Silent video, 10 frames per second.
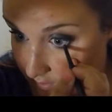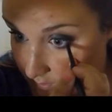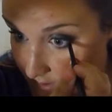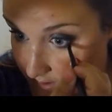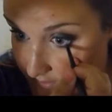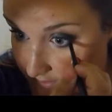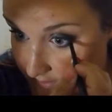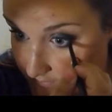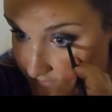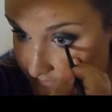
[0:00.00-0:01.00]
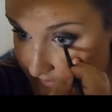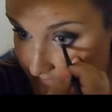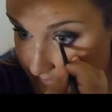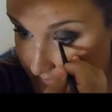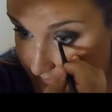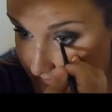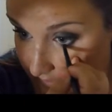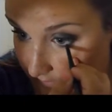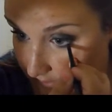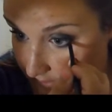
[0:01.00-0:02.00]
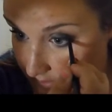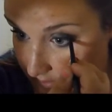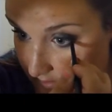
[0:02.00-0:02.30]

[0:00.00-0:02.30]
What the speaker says: waterline, it will definitely feel weird,